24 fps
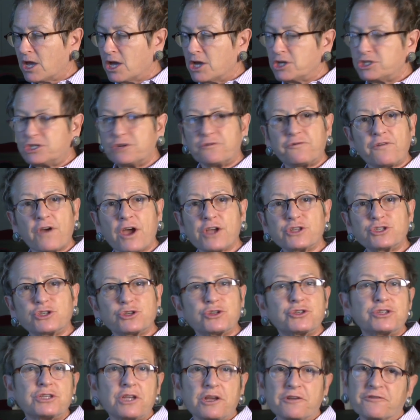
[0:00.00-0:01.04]
she finds
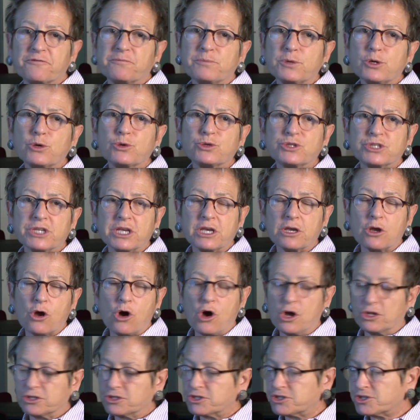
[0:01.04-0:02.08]
herself musing
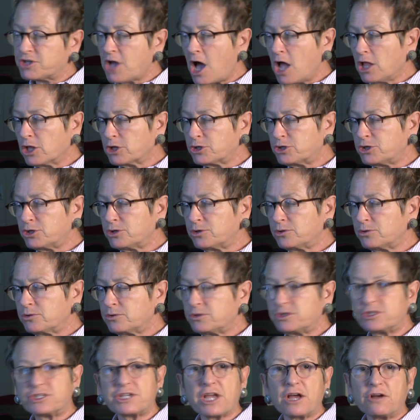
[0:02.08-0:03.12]
on
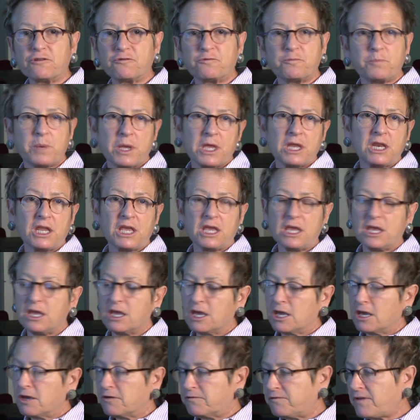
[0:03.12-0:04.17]
solitude, self-pity,
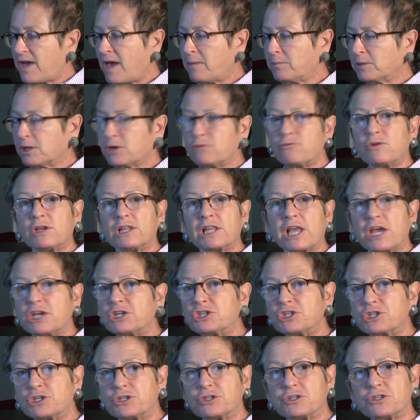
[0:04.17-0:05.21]
family
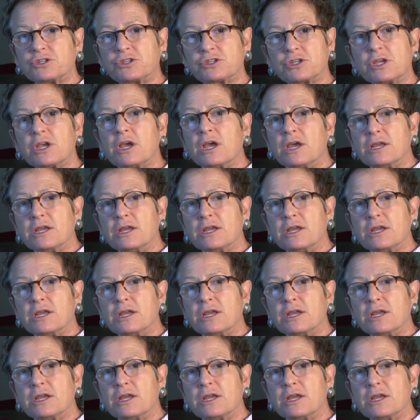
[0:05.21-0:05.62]
relations,